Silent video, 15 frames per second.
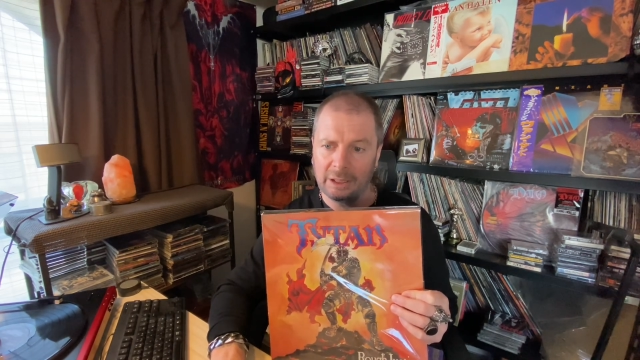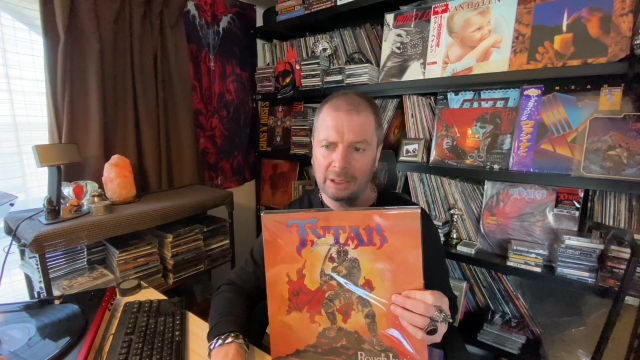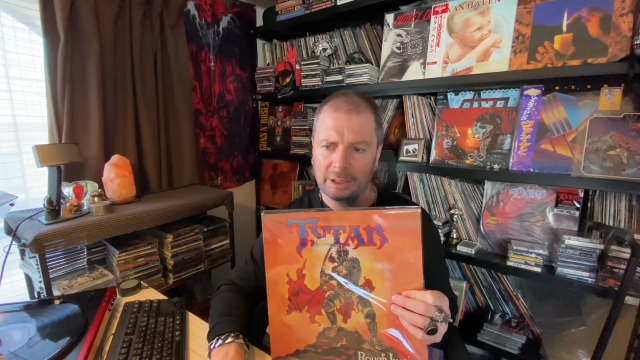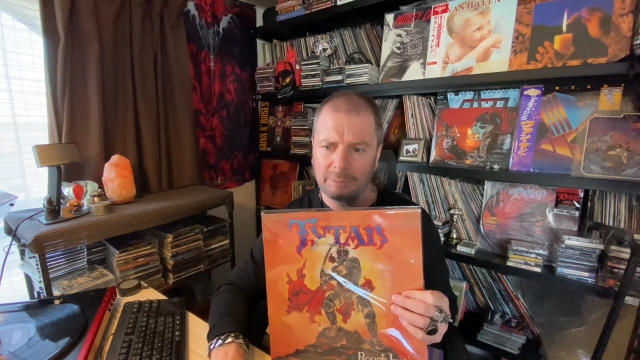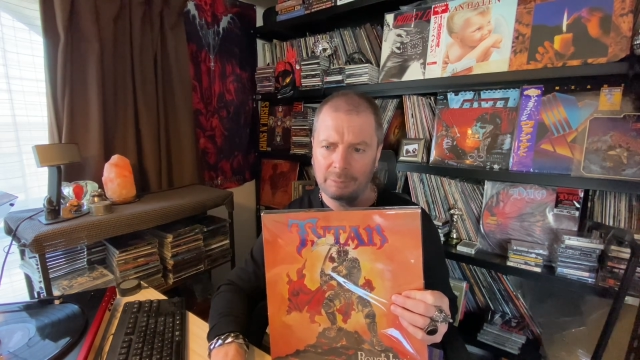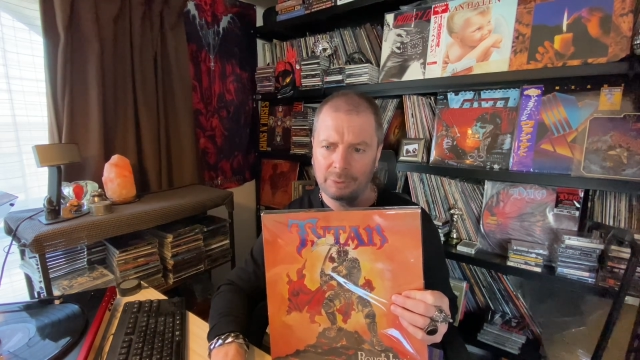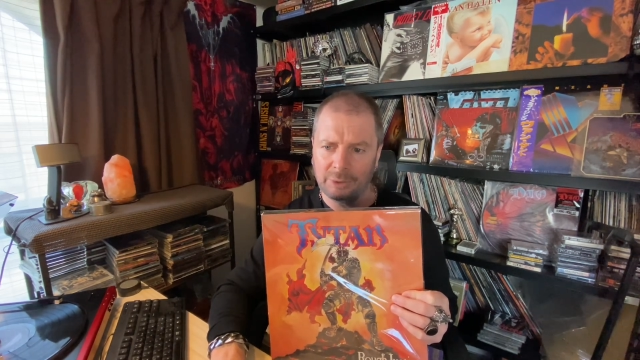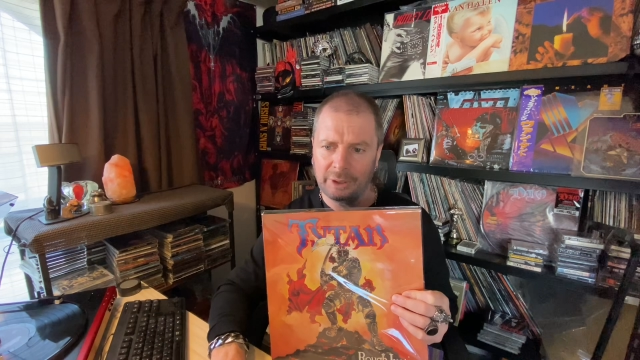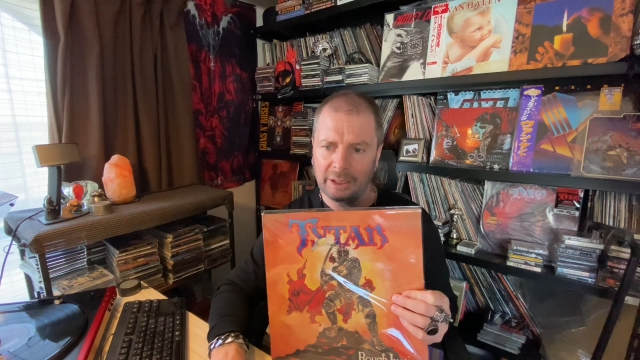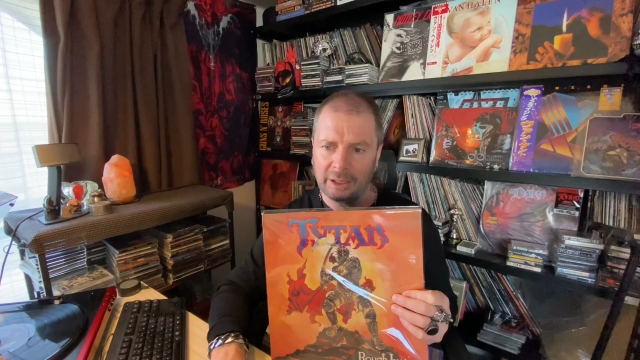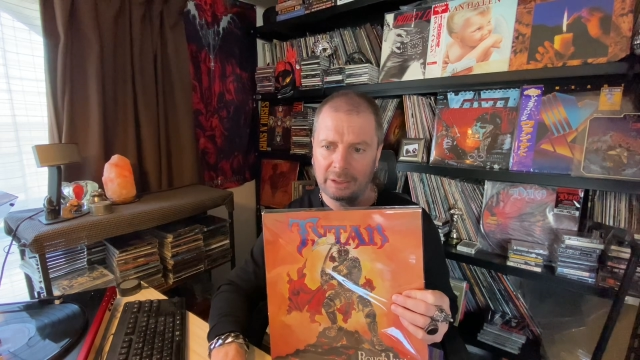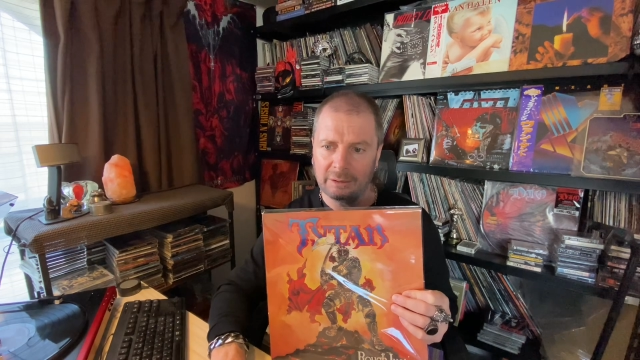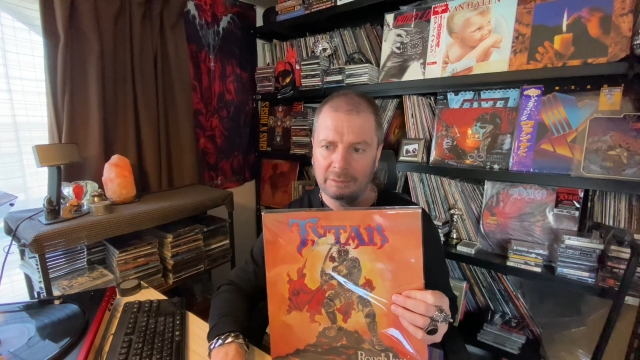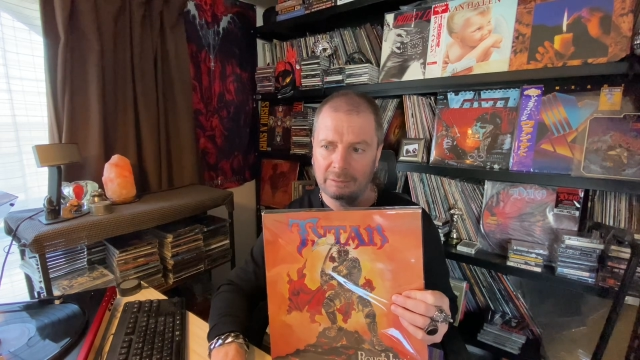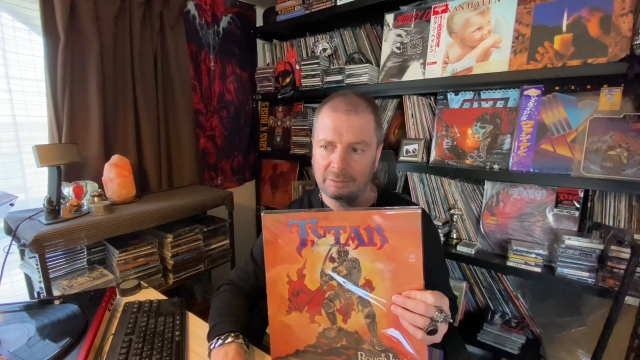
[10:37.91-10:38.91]
um, put
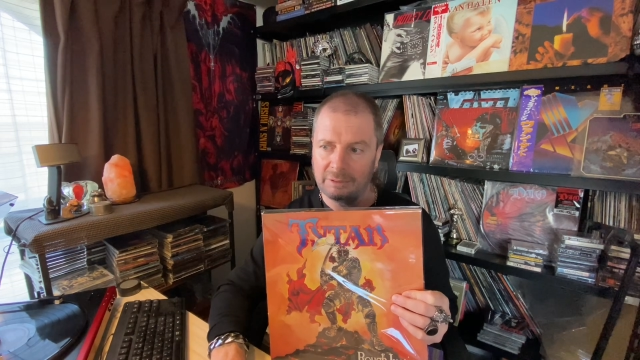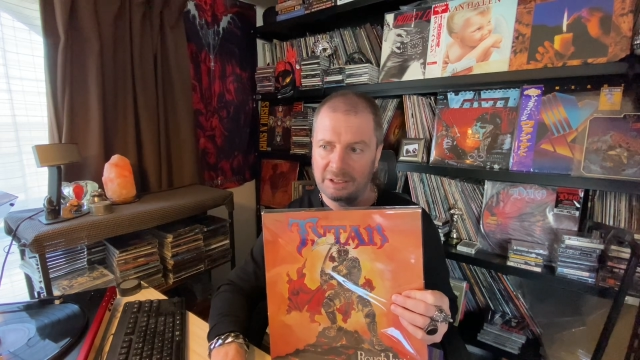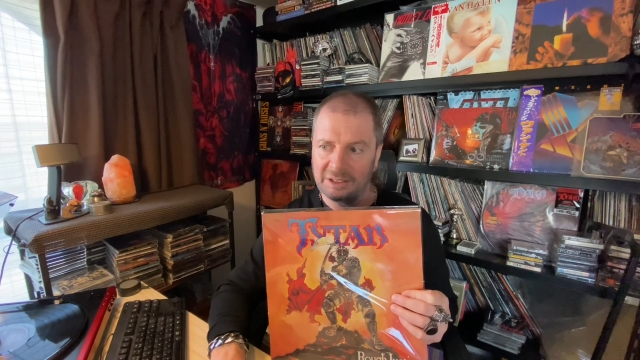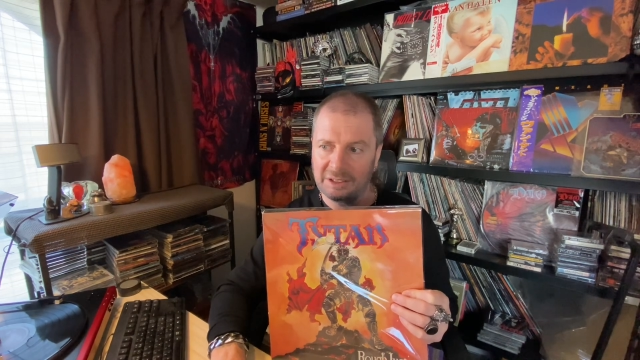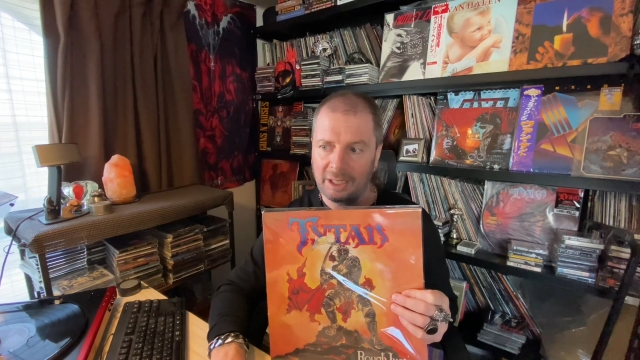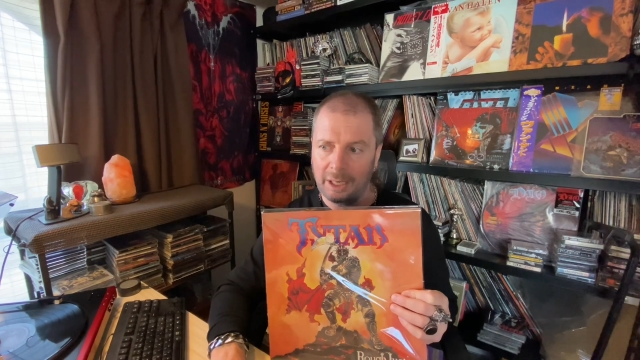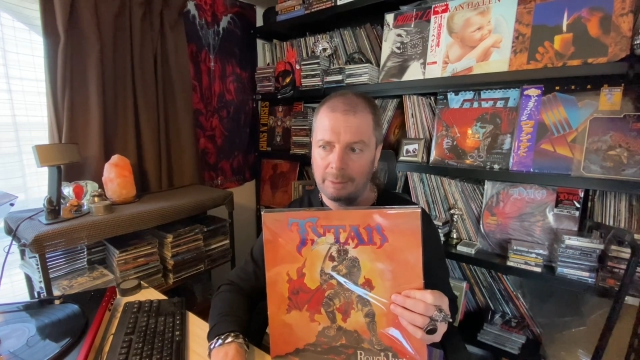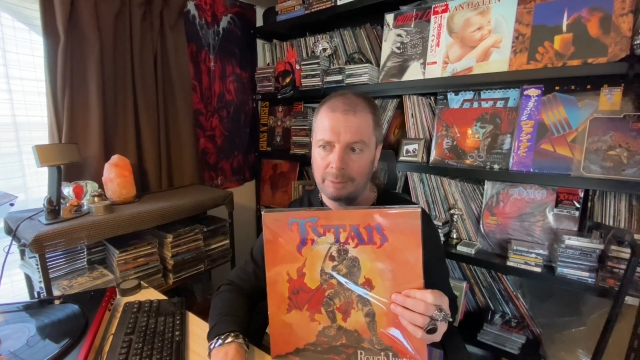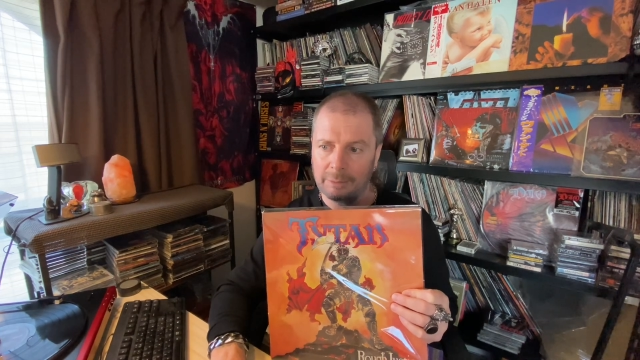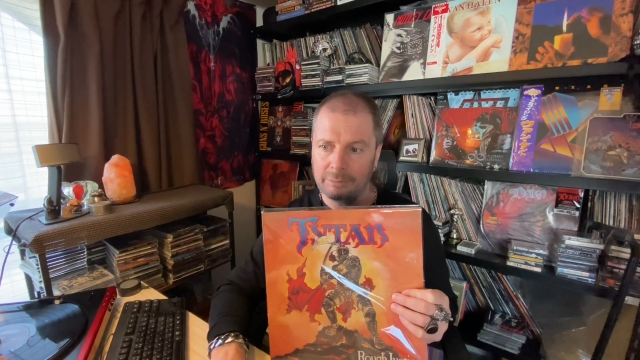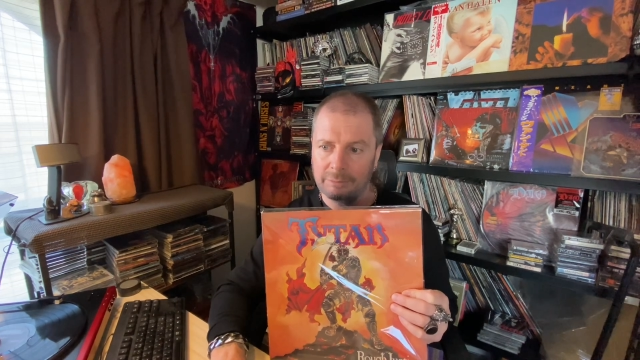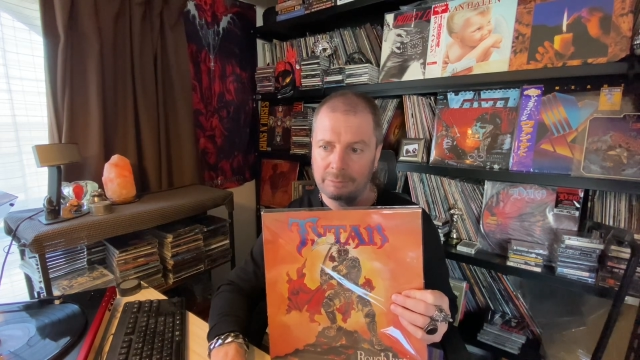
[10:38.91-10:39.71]
out this album.